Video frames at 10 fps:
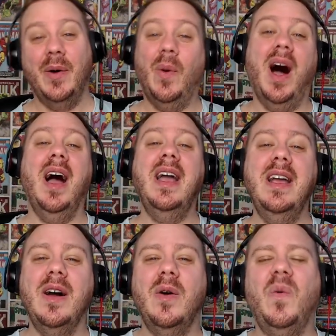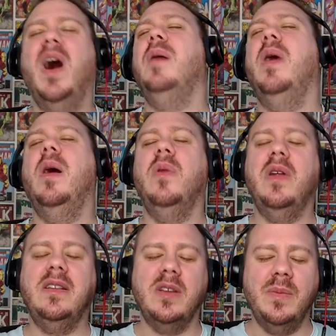Why? Why am I uploading
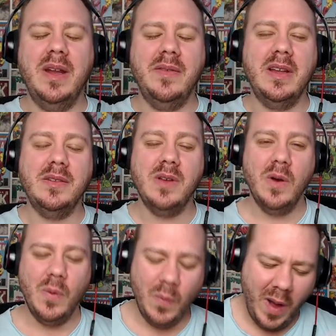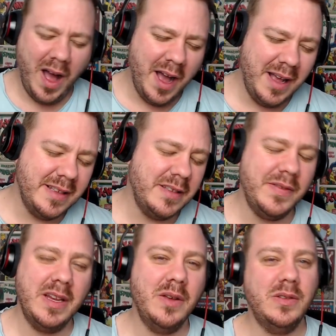so many videos? Why is the
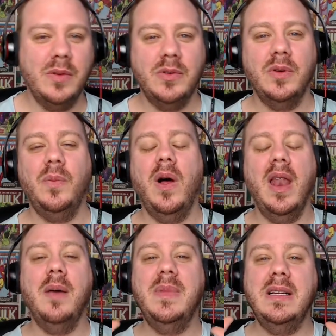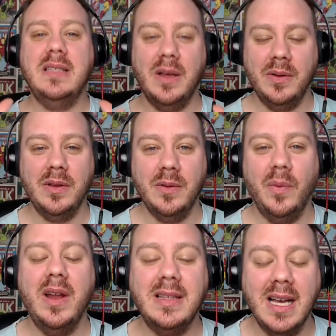video so short? Well, let me tell you what
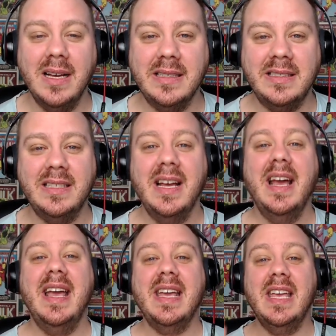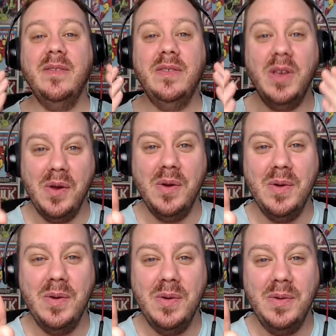it does. It gives
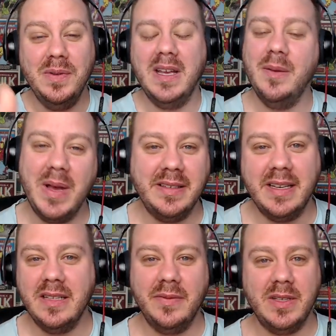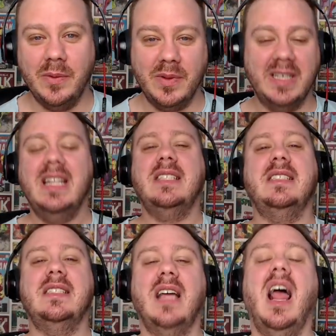you, the amazing individual watching
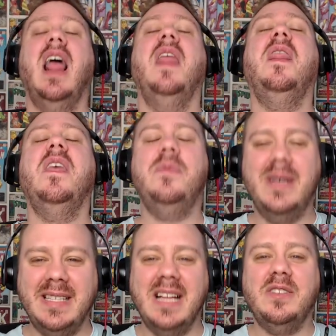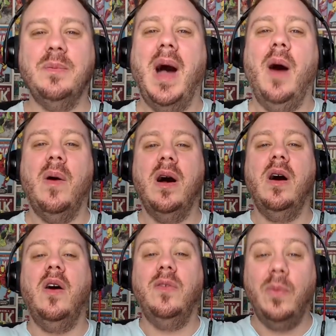this, the potential power
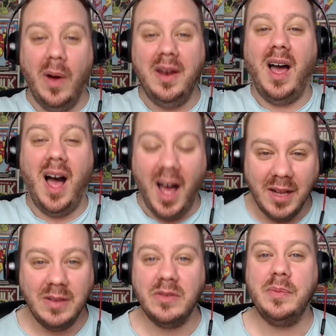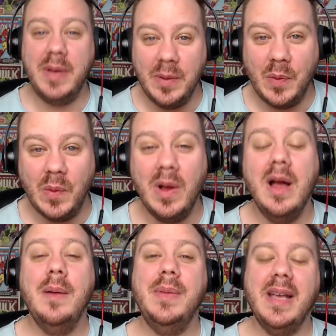of 100 people
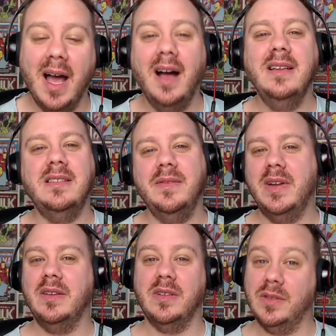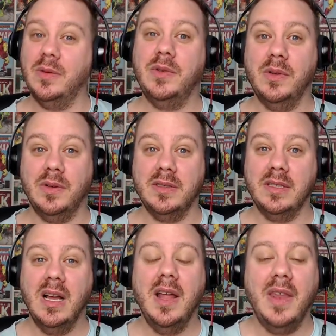because the videos are so short.
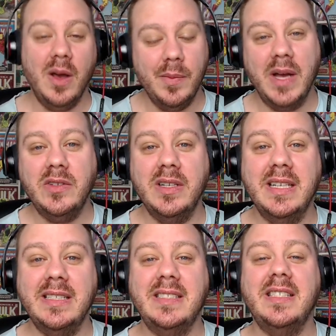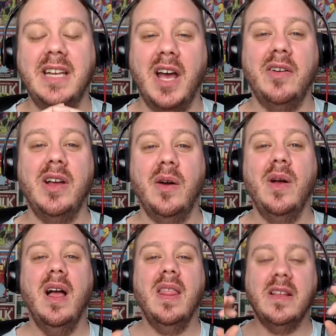Now imagine this scenario.
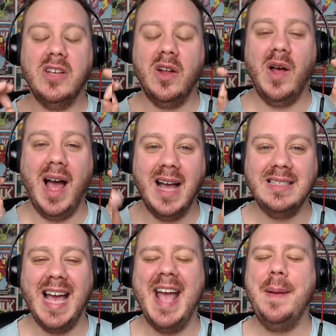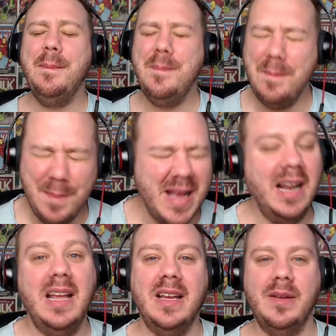The channel has a
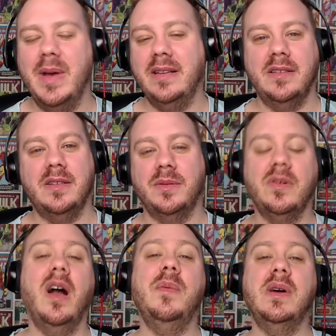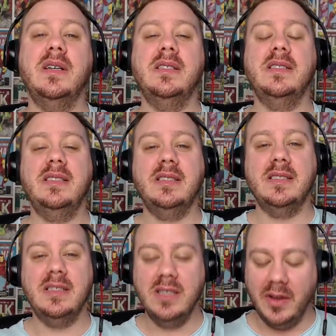million amazing subscribers.
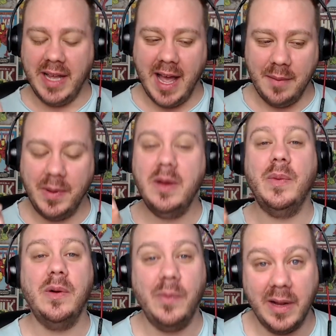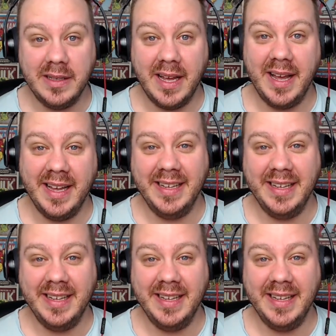Not yet, but it will one day.